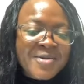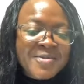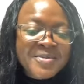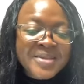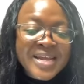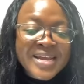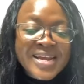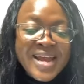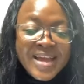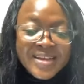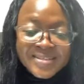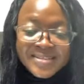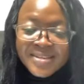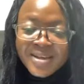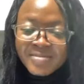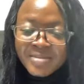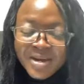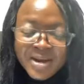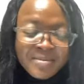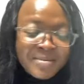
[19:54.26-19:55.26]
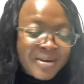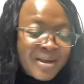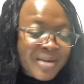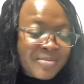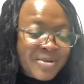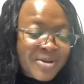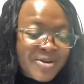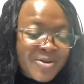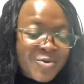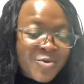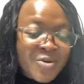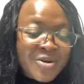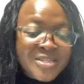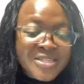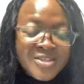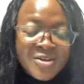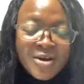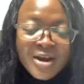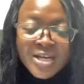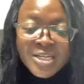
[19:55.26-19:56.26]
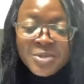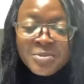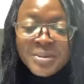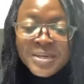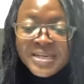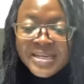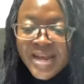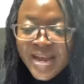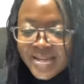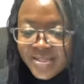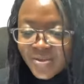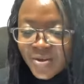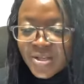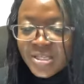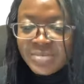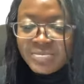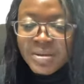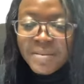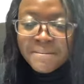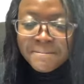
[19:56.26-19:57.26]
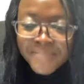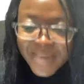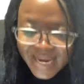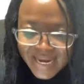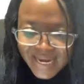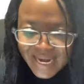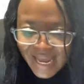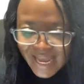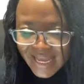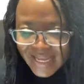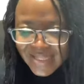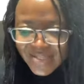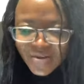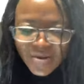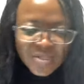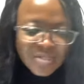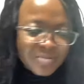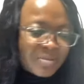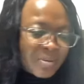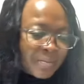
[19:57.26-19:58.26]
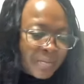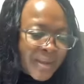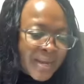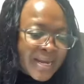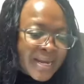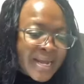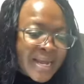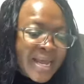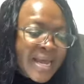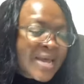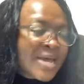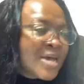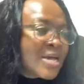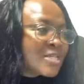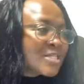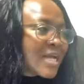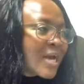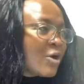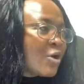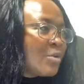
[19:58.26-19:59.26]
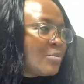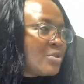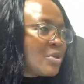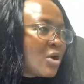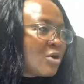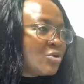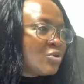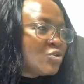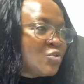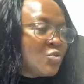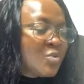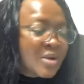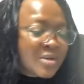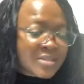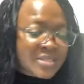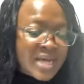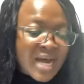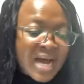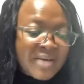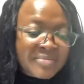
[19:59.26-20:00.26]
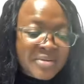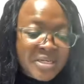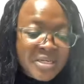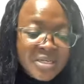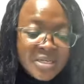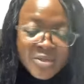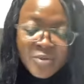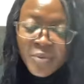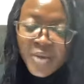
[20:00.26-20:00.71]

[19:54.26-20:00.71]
the next time that I'm coming on One Scholarship a Day is going to be Monday. So I hope y'all do well to have a good